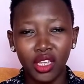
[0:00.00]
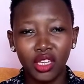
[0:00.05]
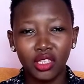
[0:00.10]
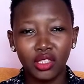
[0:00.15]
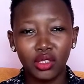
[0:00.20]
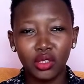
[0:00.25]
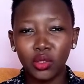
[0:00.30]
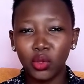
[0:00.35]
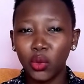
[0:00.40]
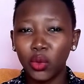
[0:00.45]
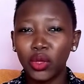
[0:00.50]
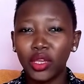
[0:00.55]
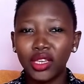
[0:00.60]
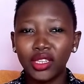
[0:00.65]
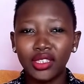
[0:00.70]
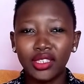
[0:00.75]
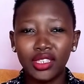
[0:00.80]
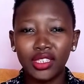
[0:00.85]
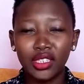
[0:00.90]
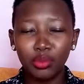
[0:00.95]
So, in
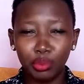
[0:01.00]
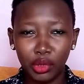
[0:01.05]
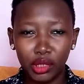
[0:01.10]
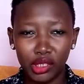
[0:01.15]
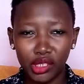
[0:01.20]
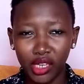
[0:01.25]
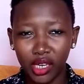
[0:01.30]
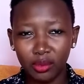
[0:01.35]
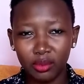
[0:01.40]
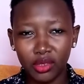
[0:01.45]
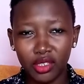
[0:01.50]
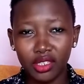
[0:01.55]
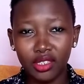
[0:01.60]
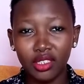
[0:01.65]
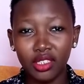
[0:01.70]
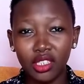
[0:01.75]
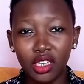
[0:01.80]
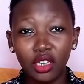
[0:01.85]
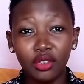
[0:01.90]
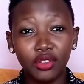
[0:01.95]
simple terms,
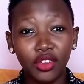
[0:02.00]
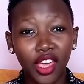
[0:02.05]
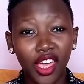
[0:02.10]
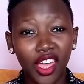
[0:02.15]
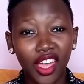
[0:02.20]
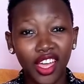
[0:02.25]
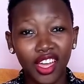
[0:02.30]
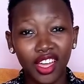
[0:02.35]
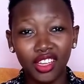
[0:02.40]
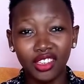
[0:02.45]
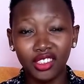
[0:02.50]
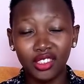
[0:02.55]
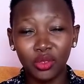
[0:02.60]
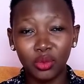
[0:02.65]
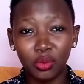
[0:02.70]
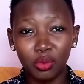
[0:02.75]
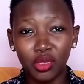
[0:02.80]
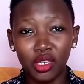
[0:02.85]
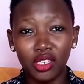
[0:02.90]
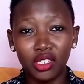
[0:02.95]
self care has to
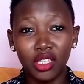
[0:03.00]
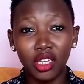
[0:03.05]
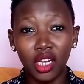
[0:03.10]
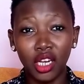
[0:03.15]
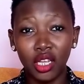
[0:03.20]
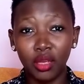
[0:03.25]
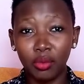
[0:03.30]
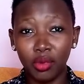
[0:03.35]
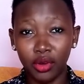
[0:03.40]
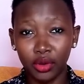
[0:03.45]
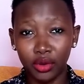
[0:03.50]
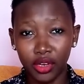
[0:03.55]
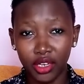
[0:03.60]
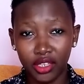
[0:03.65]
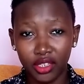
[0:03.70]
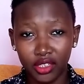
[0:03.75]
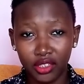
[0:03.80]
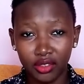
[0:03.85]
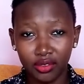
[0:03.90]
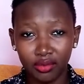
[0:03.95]
be
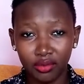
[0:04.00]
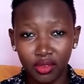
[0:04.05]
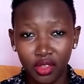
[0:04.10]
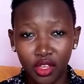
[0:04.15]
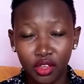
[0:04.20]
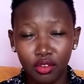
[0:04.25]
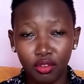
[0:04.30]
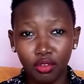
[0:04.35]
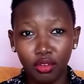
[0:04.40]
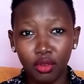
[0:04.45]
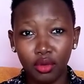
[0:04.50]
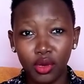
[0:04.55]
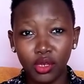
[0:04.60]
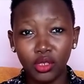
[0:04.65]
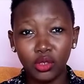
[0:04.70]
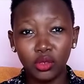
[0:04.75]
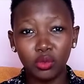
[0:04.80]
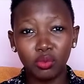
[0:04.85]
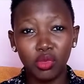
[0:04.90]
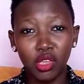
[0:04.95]
deliberate for us
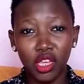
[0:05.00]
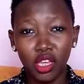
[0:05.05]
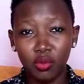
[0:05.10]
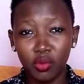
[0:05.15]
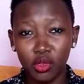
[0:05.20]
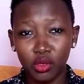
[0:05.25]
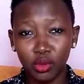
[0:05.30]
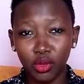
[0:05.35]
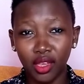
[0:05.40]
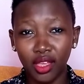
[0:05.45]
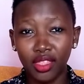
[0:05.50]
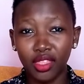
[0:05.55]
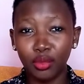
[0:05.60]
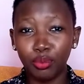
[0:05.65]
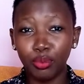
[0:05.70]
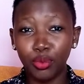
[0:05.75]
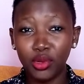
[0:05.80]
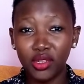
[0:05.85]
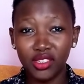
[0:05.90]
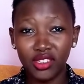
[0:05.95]
to be able to get the
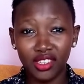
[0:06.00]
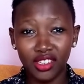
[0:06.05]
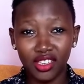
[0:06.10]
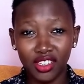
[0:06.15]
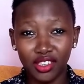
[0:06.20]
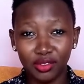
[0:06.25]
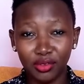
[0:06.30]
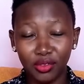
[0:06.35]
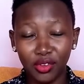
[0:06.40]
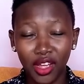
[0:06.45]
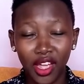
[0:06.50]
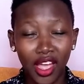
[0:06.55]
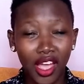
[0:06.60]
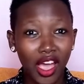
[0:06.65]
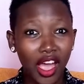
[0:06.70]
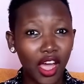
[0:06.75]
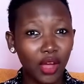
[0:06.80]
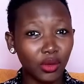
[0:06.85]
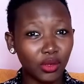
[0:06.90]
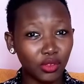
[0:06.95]
positive
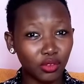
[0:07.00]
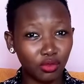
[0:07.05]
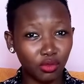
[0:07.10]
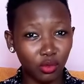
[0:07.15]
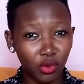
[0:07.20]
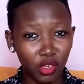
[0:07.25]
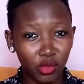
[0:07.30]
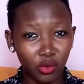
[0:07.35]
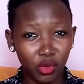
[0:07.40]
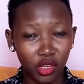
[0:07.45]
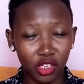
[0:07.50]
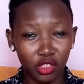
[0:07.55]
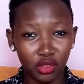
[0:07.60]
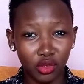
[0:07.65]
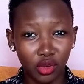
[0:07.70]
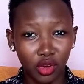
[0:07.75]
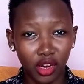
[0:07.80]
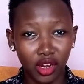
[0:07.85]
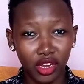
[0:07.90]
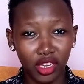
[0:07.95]
out of what we are
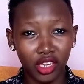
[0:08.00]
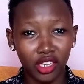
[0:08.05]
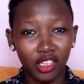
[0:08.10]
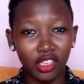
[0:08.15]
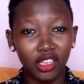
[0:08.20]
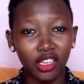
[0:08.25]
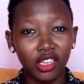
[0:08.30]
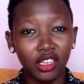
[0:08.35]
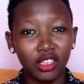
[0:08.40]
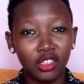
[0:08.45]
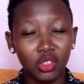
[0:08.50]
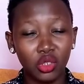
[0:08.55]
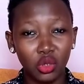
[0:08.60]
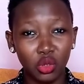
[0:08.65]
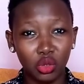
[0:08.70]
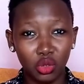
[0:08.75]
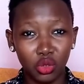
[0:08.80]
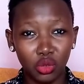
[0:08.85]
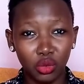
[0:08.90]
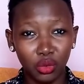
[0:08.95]
trying to
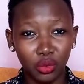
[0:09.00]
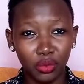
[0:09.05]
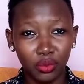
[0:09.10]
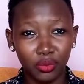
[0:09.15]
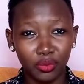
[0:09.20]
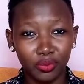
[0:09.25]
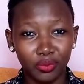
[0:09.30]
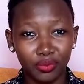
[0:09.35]
do.